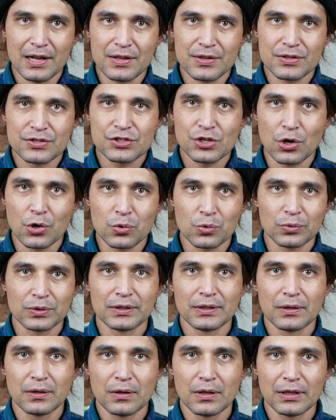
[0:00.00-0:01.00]
So
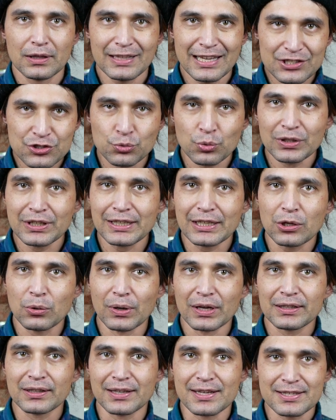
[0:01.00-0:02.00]
let's really
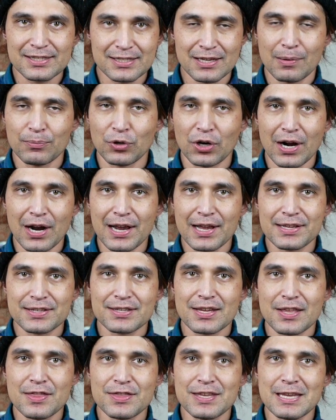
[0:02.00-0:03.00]
quickly
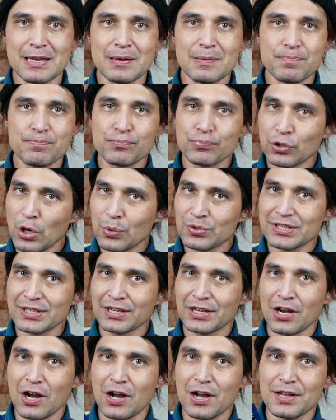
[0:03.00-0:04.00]
summarize the pros
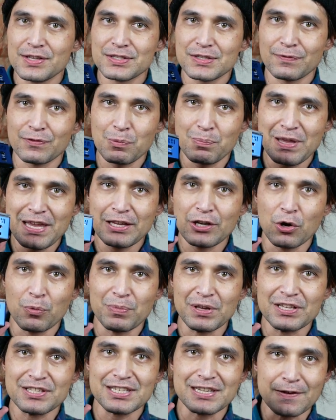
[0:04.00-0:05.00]
and cons of the Pico
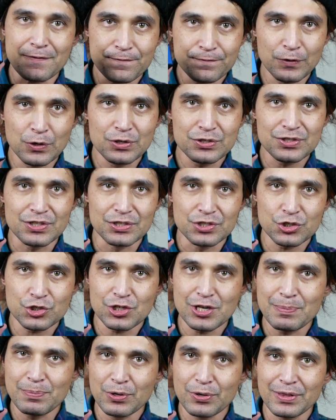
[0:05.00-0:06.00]
PC. First, it's
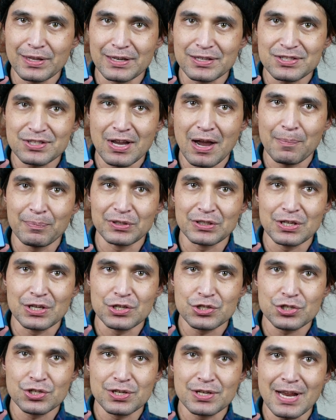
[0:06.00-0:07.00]
cheaper than its
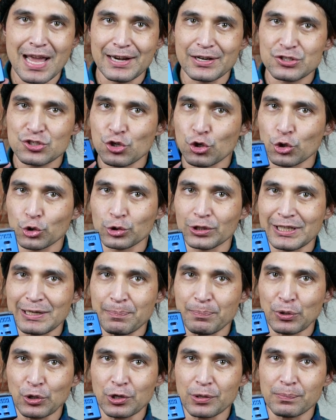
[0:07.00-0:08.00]
competition at its early
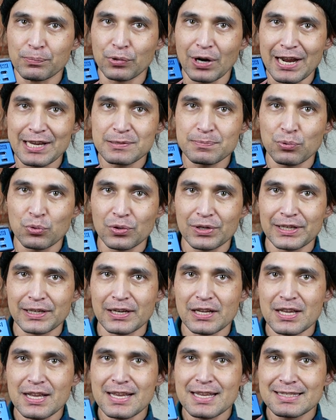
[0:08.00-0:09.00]
bird price point.
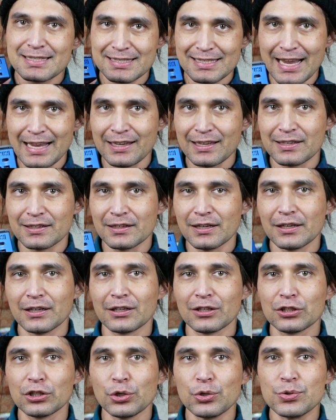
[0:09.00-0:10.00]
Second, it
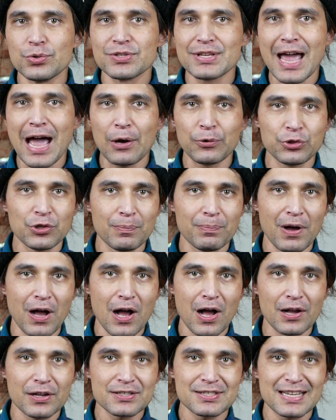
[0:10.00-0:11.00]
includes
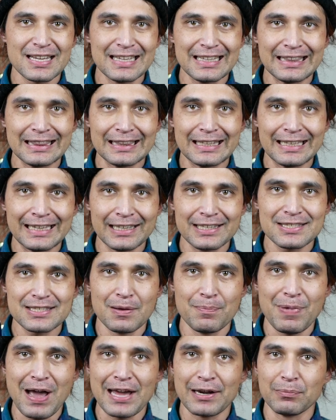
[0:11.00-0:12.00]
out-the-box Linux
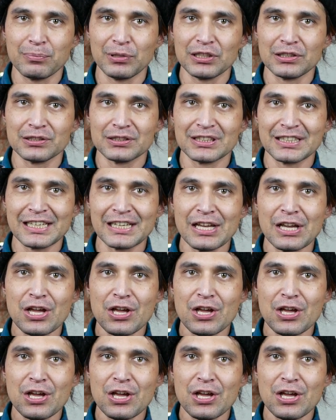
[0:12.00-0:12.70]
compatibility.